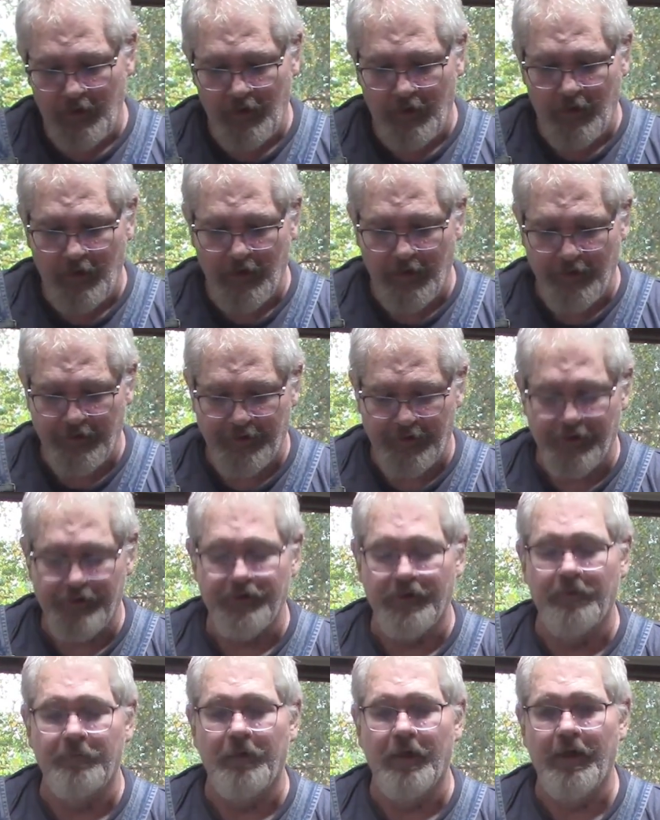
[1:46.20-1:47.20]
It's just
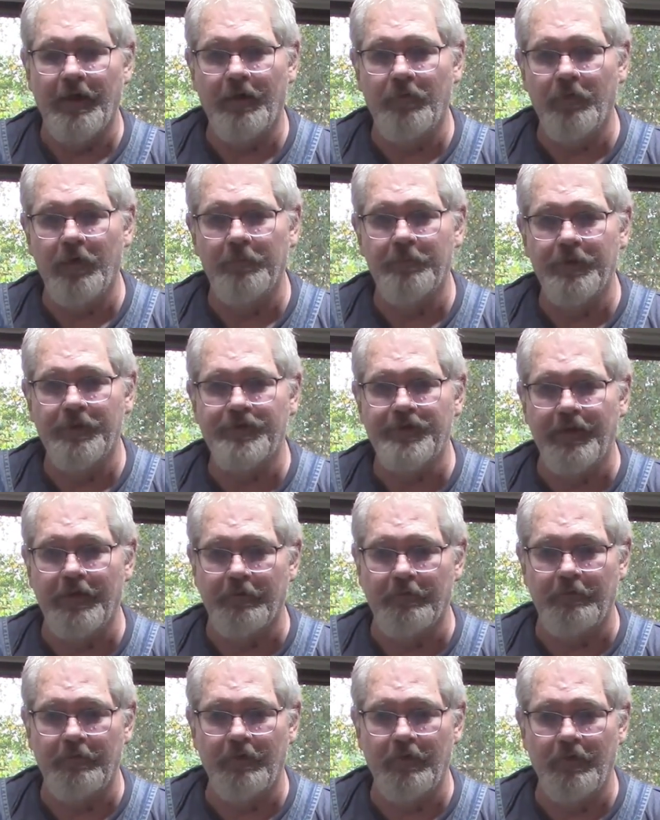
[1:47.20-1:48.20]
some 91%
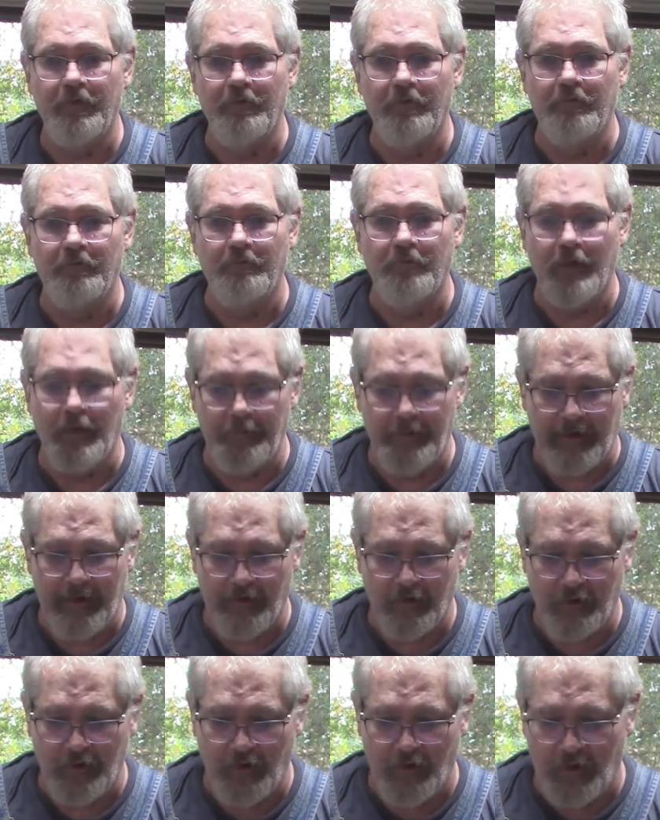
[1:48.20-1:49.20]
rubbing
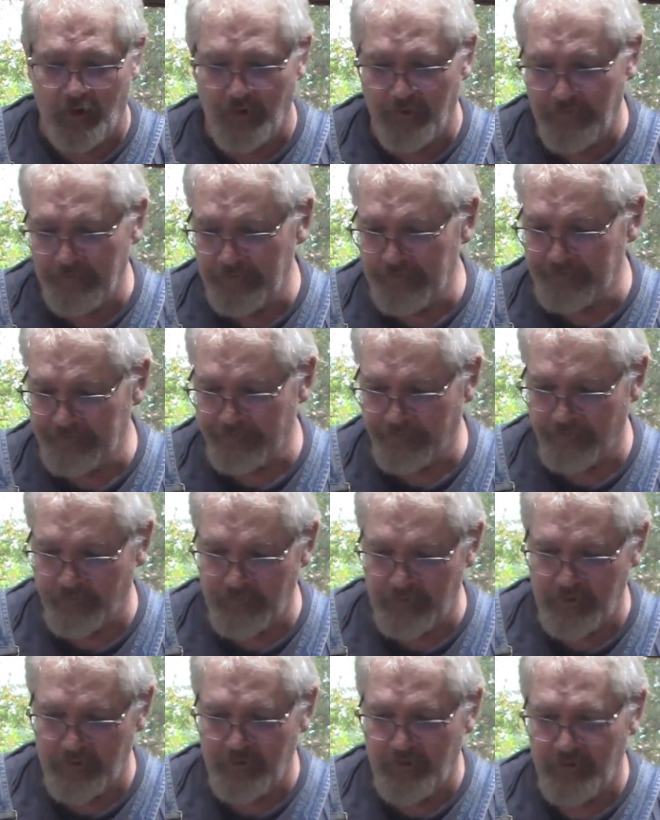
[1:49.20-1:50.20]
alcohol,
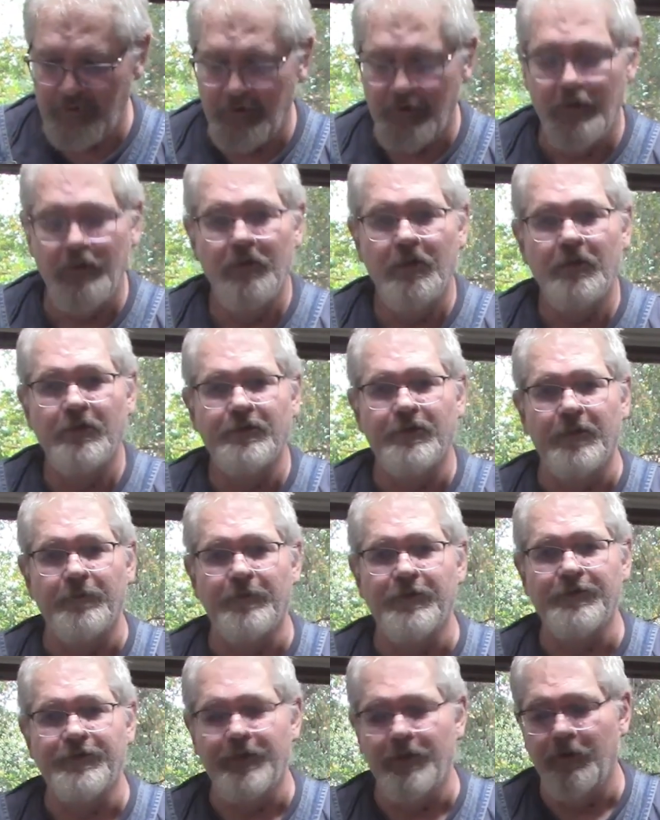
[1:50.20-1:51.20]
some
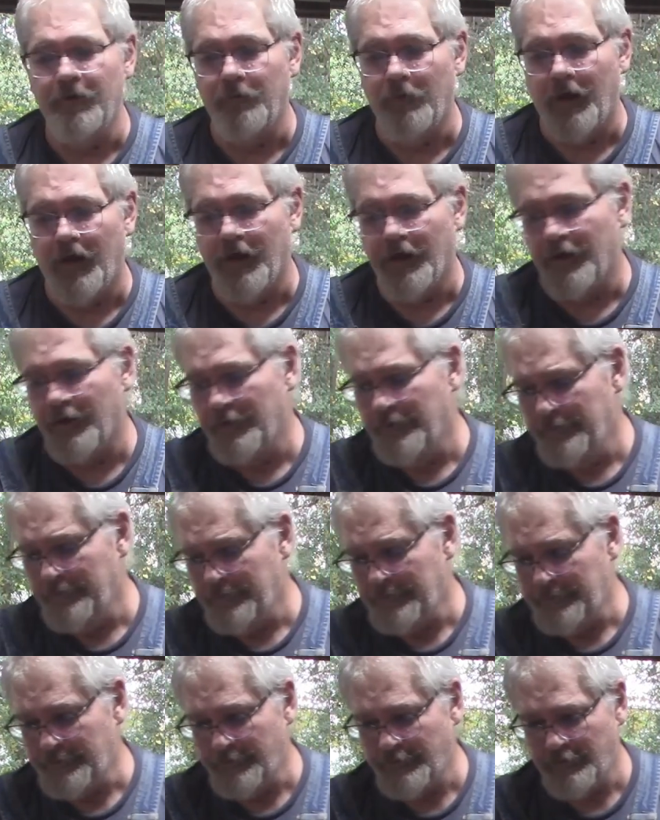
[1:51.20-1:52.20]
distilled water,
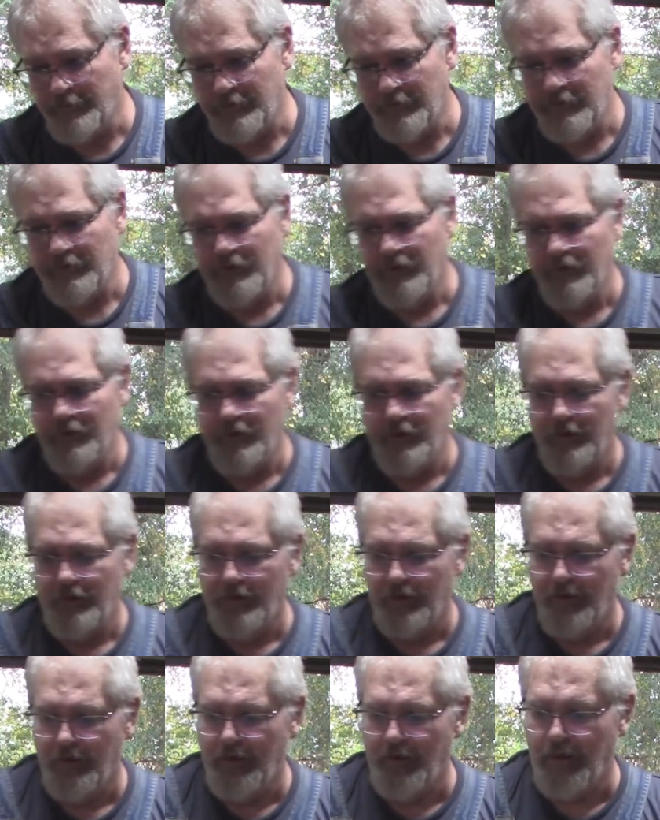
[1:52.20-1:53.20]

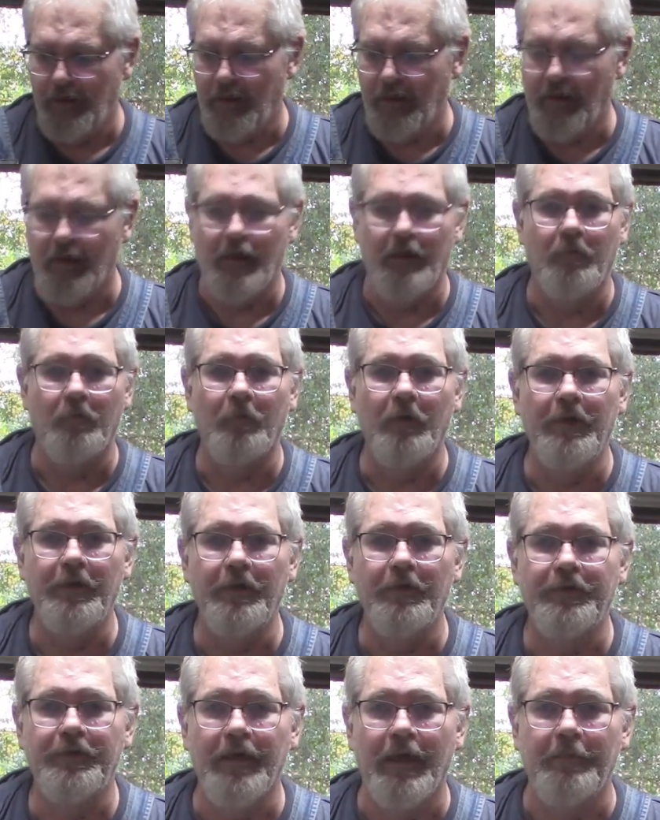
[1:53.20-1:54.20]

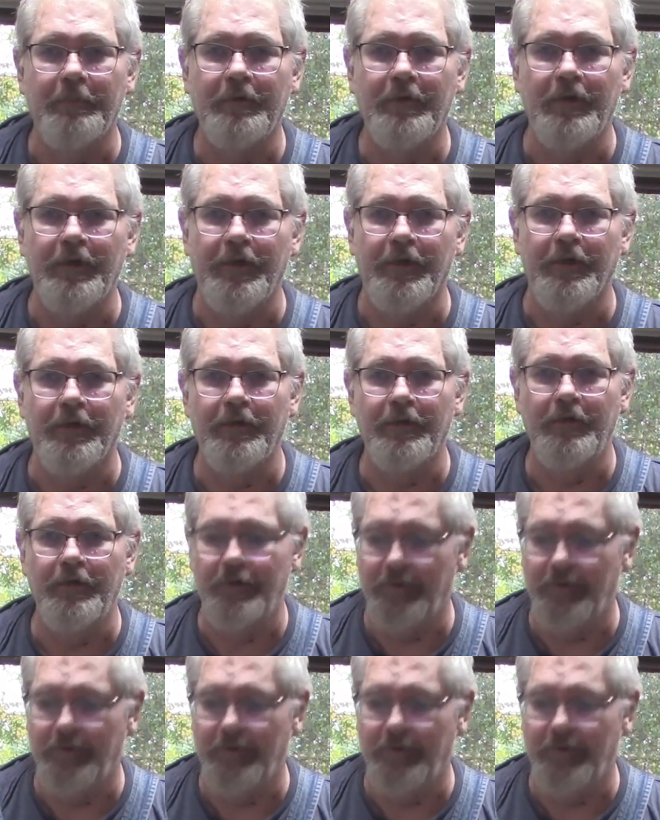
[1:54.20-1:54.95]
window type cleaner.